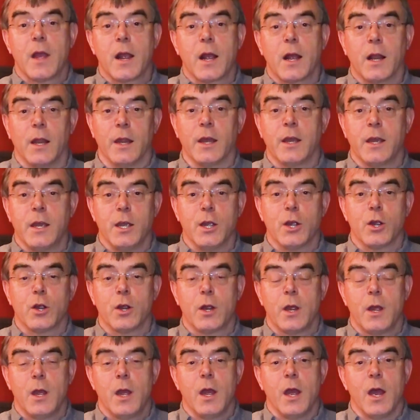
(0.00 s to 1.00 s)
click
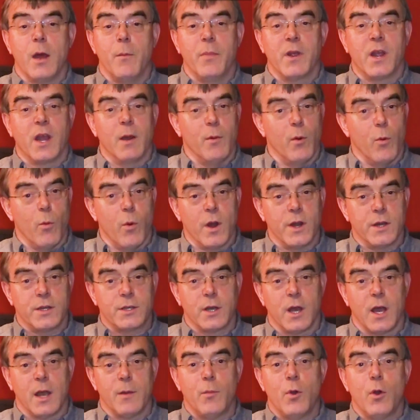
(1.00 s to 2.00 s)
here and become a
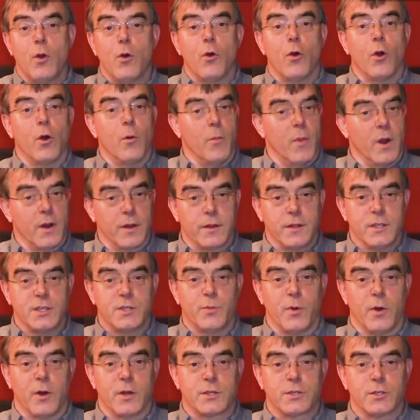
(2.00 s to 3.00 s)
one-time or monthly
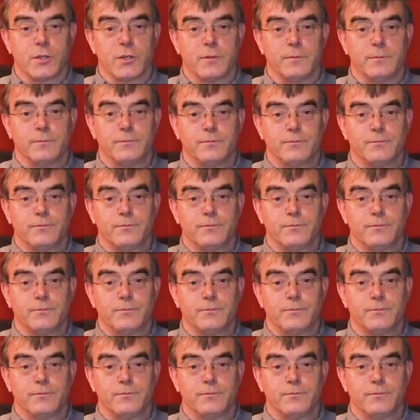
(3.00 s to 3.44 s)
sponsor.